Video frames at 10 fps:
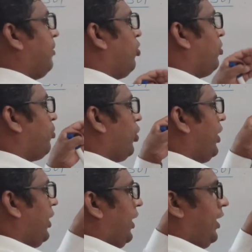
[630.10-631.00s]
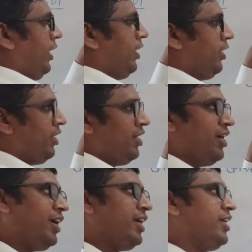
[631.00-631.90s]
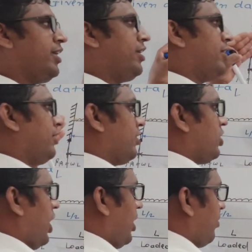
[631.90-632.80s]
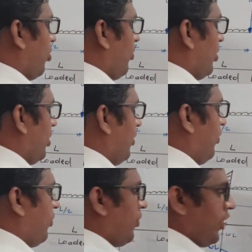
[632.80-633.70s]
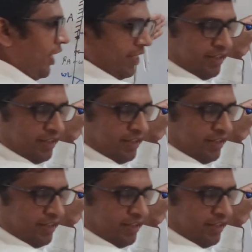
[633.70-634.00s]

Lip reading: about point A. Again, start from the free